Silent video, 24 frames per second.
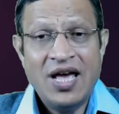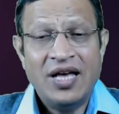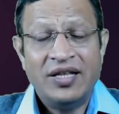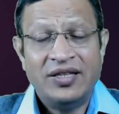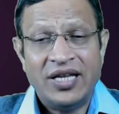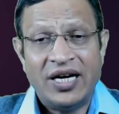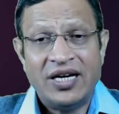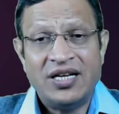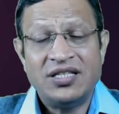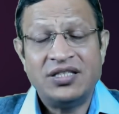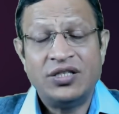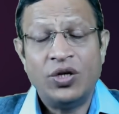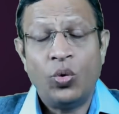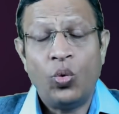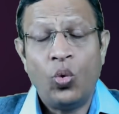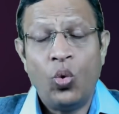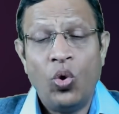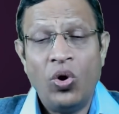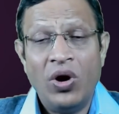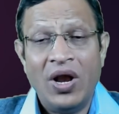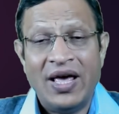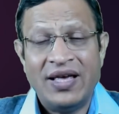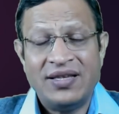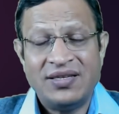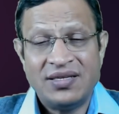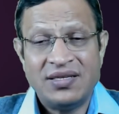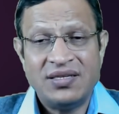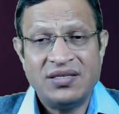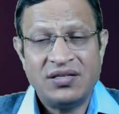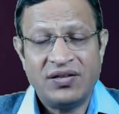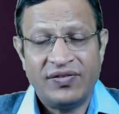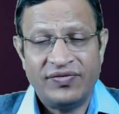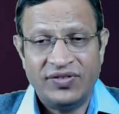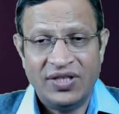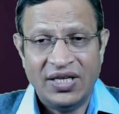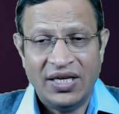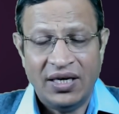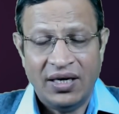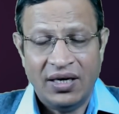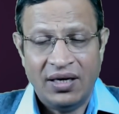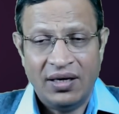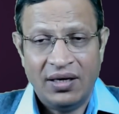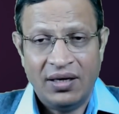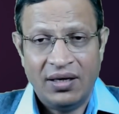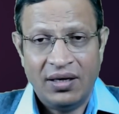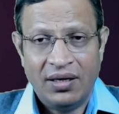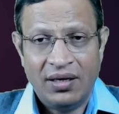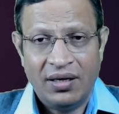That is the whole essence of the
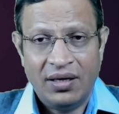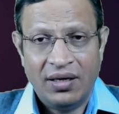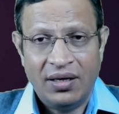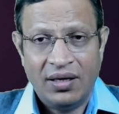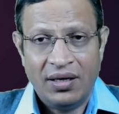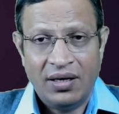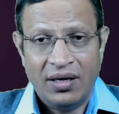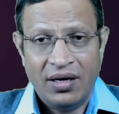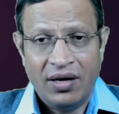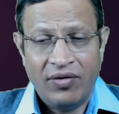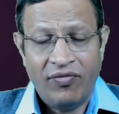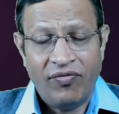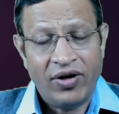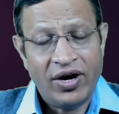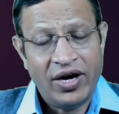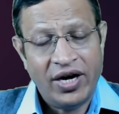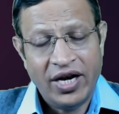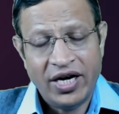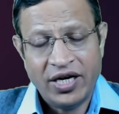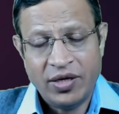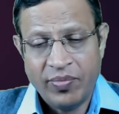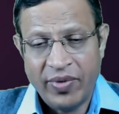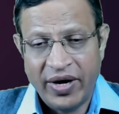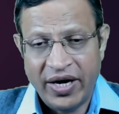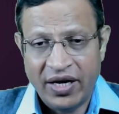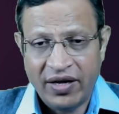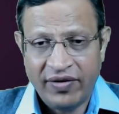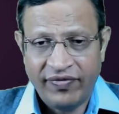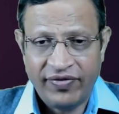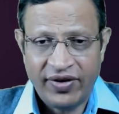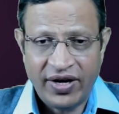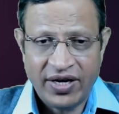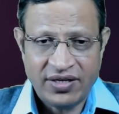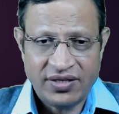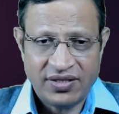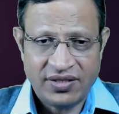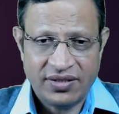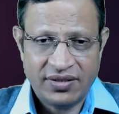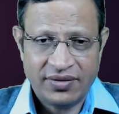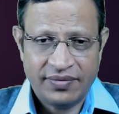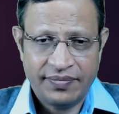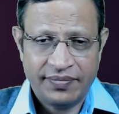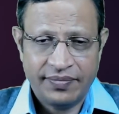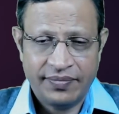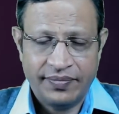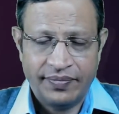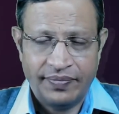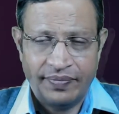verdict, my dear friends.
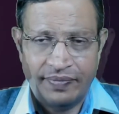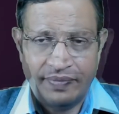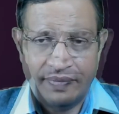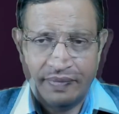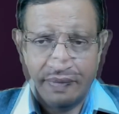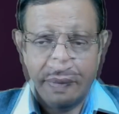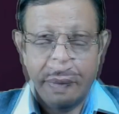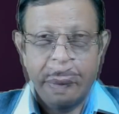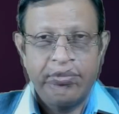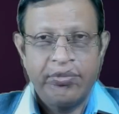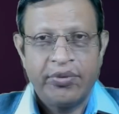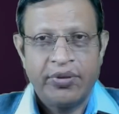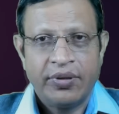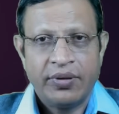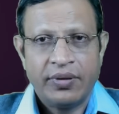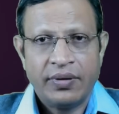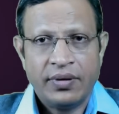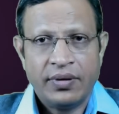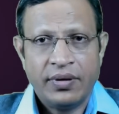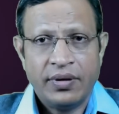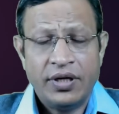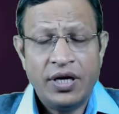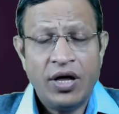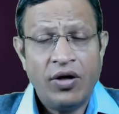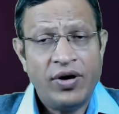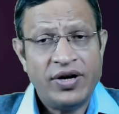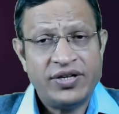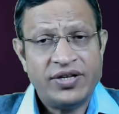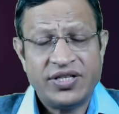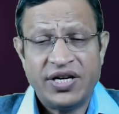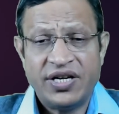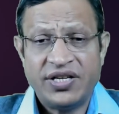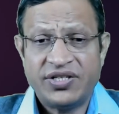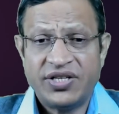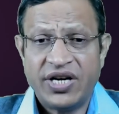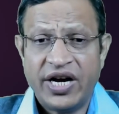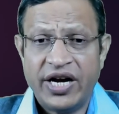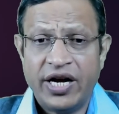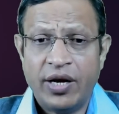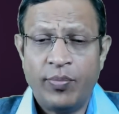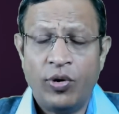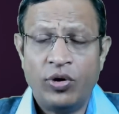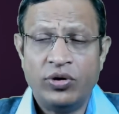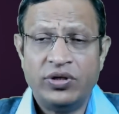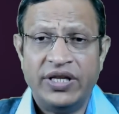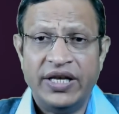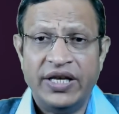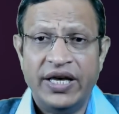Now let's understand
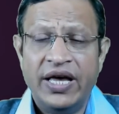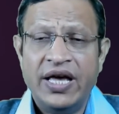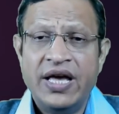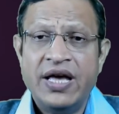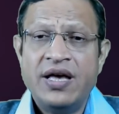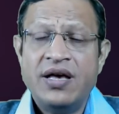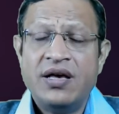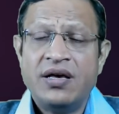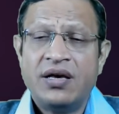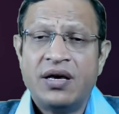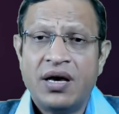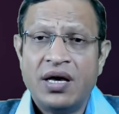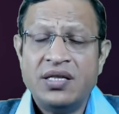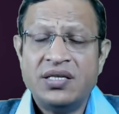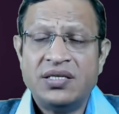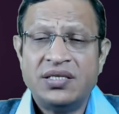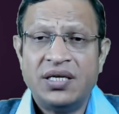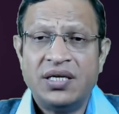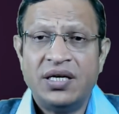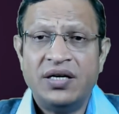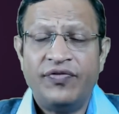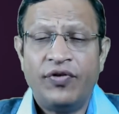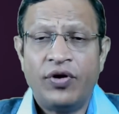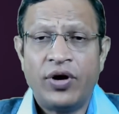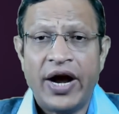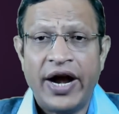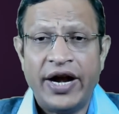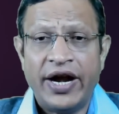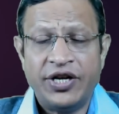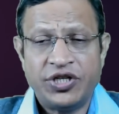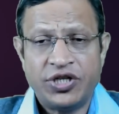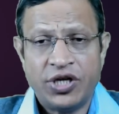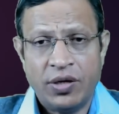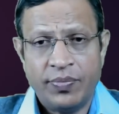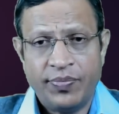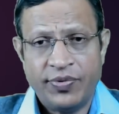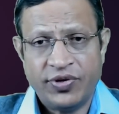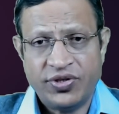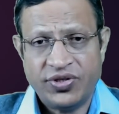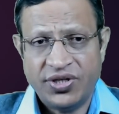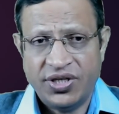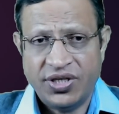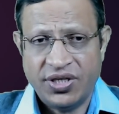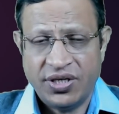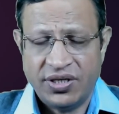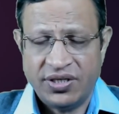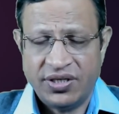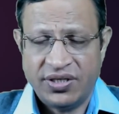about the consent for additional
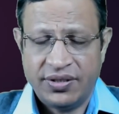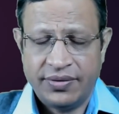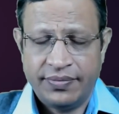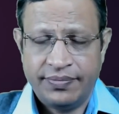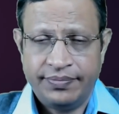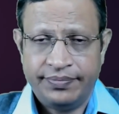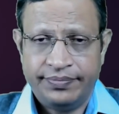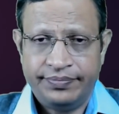procedures,